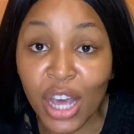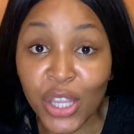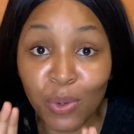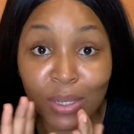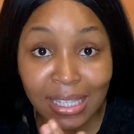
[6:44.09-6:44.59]

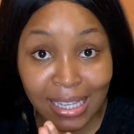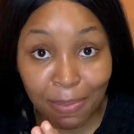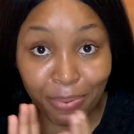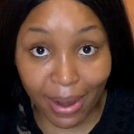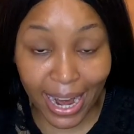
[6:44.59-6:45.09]
You
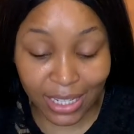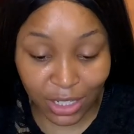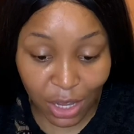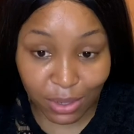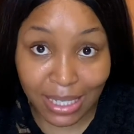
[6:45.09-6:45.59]
see bread,
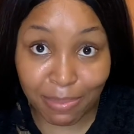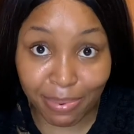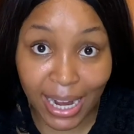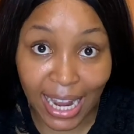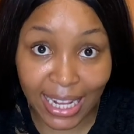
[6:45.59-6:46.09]
you see
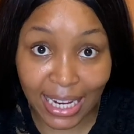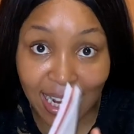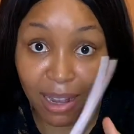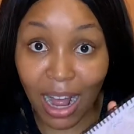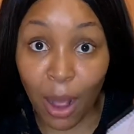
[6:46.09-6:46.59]
bread like that,
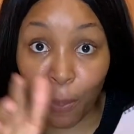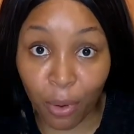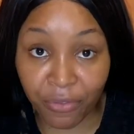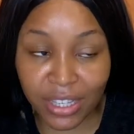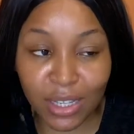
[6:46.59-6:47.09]
how
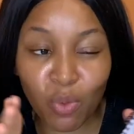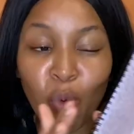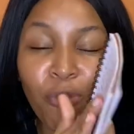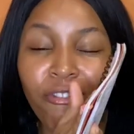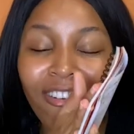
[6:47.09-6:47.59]
puff it is,
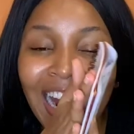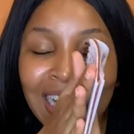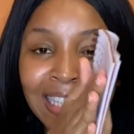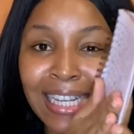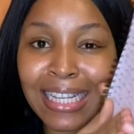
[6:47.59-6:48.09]
you
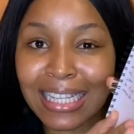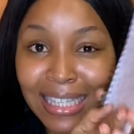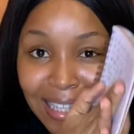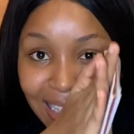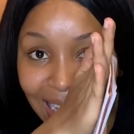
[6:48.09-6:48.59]
flatten it,
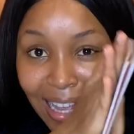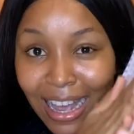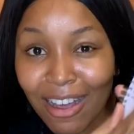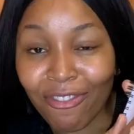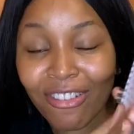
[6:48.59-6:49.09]

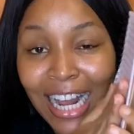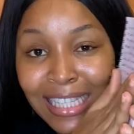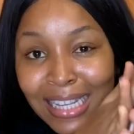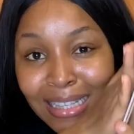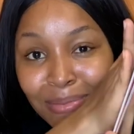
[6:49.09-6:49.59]

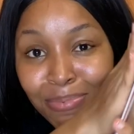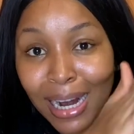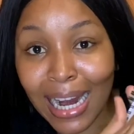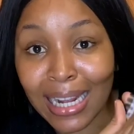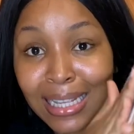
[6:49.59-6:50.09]
flatten the bread
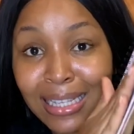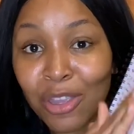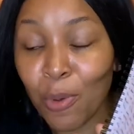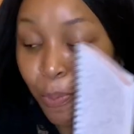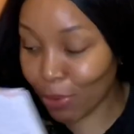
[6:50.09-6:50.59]
like this, then
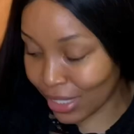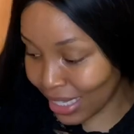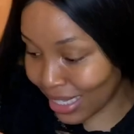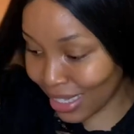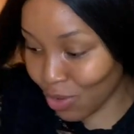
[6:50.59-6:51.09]
you put
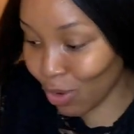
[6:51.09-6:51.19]
it in your